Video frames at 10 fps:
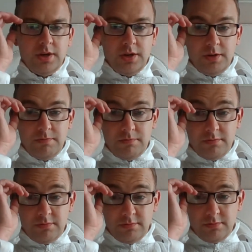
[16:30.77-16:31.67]

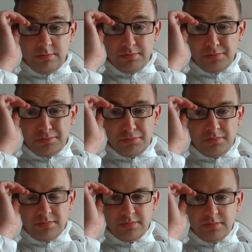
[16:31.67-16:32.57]
Um,
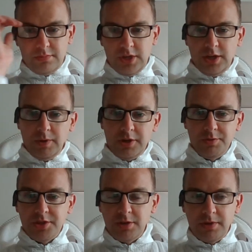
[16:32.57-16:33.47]
uh, you're
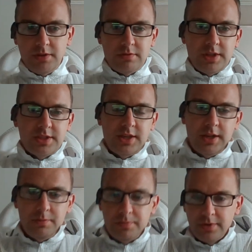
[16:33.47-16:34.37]
welcome, Jeremy. Glad to
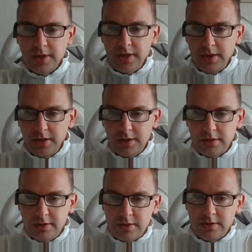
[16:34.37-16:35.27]
help.
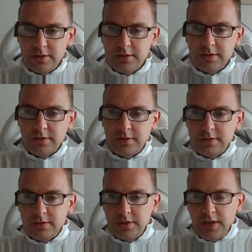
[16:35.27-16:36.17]
Uh,
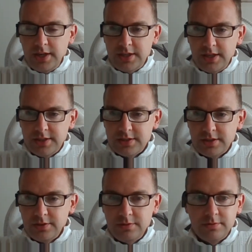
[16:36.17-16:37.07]
hi, Kaz.
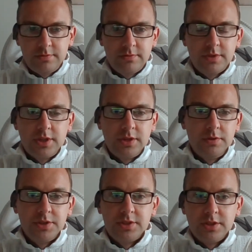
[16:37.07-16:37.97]
So,
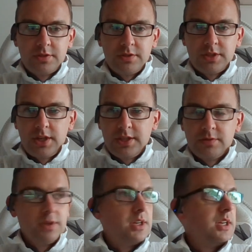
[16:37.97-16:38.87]
canola does
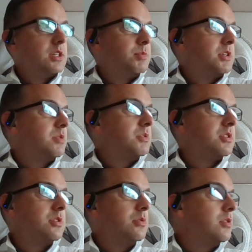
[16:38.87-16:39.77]
crystallize quickly, especially
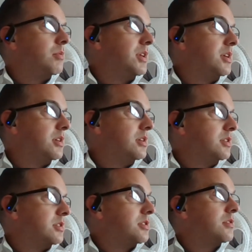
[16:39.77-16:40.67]
with this cooler weather.
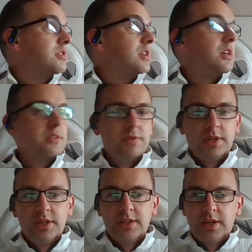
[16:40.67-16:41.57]
It does crystallize
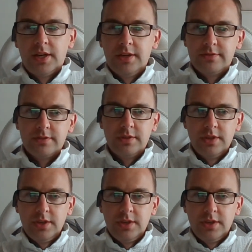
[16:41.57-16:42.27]
quickly in the hive.